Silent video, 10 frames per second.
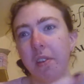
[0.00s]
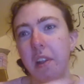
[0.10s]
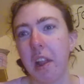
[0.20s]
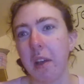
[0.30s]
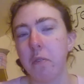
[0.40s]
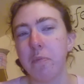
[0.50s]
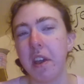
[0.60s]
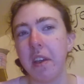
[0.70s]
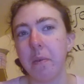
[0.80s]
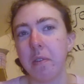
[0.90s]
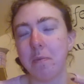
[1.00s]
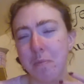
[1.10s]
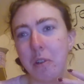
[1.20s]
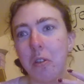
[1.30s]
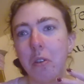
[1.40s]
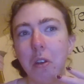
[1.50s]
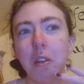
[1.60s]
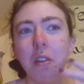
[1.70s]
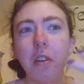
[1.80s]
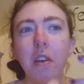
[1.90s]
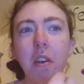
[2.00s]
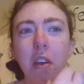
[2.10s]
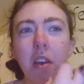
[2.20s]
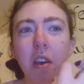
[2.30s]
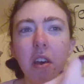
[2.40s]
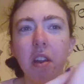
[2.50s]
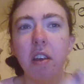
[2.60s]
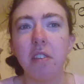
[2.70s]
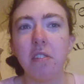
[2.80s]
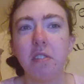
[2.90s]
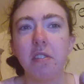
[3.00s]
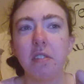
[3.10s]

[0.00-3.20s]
with me with my law, as